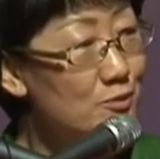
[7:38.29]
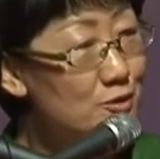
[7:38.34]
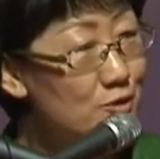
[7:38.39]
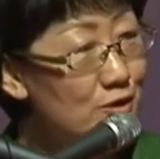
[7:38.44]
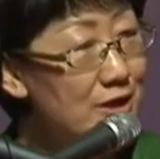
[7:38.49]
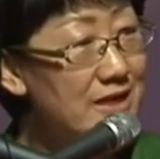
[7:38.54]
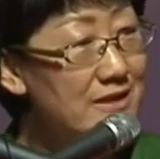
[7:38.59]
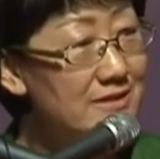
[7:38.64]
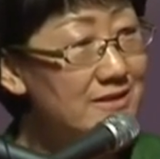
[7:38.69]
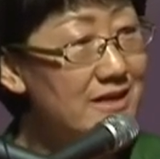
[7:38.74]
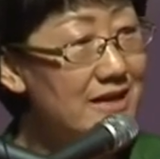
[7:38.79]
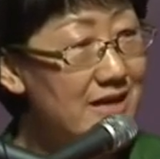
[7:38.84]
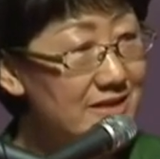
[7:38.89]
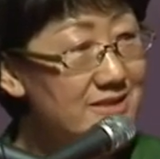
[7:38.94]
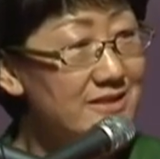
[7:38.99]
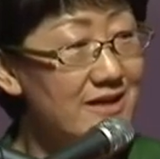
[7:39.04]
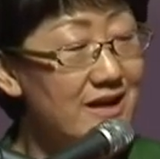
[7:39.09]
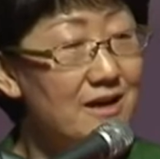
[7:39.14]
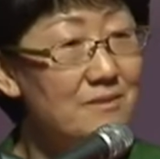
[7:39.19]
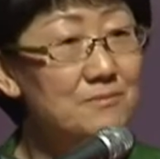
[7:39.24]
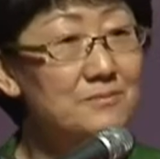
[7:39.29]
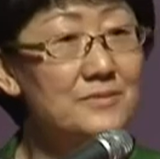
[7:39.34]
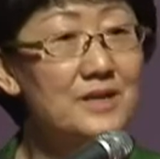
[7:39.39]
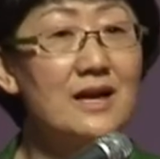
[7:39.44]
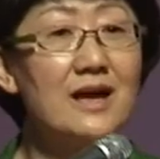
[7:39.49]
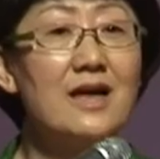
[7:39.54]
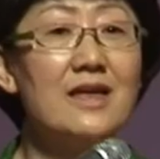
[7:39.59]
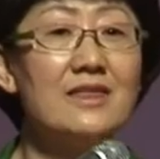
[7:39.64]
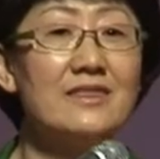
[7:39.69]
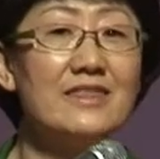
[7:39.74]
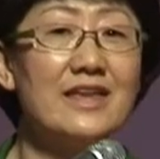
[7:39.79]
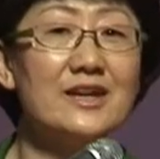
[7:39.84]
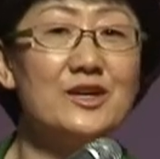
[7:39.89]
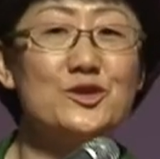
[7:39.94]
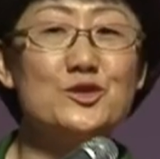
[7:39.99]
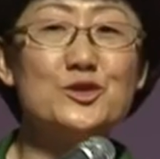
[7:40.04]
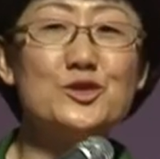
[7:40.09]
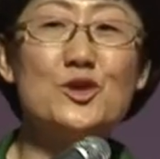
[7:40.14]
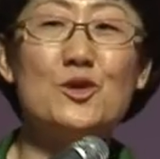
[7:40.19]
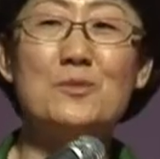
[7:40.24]
UNESCAP. Thank
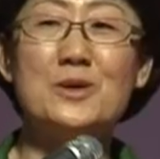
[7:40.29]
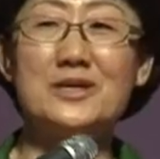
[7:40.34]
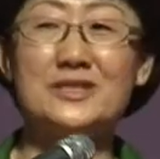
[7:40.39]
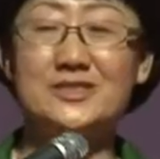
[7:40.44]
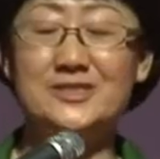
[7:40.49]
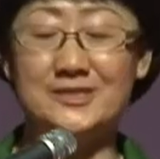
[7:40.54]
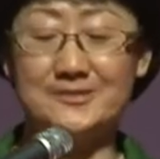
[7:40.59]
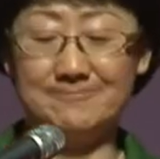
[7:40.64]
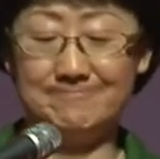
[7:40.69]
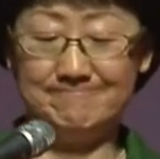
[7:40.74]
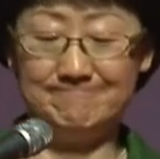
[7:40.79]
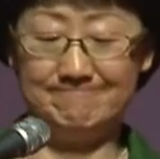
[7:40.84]
you so much.